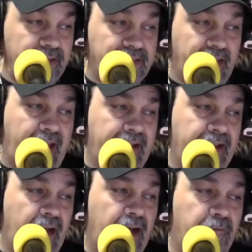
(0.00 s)
said,
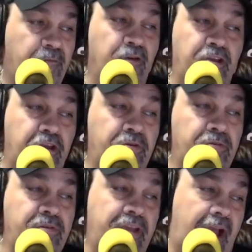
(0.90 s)
uh, for
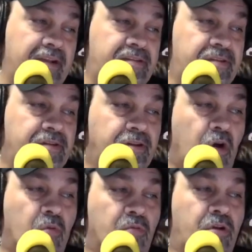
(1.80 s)
you, yes,
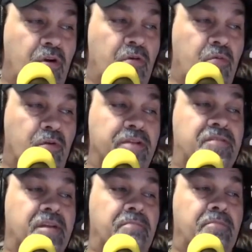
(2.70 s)
go go run
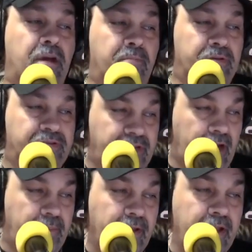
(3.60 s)
some numbers
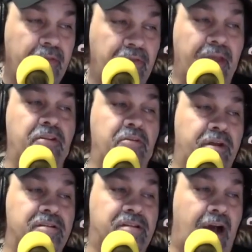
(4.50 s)
up, then you
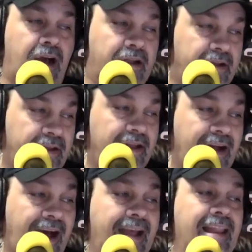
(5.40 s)
can talk.
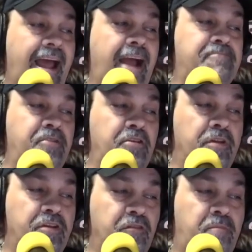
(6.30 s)
I lapped you,
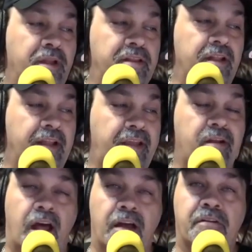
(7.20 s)
and you've been in the league
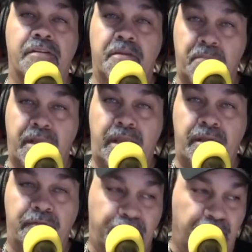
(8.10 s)
longer than
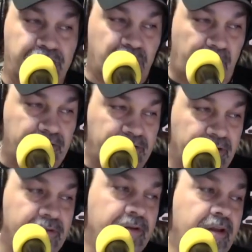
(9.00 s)
me, first rounder.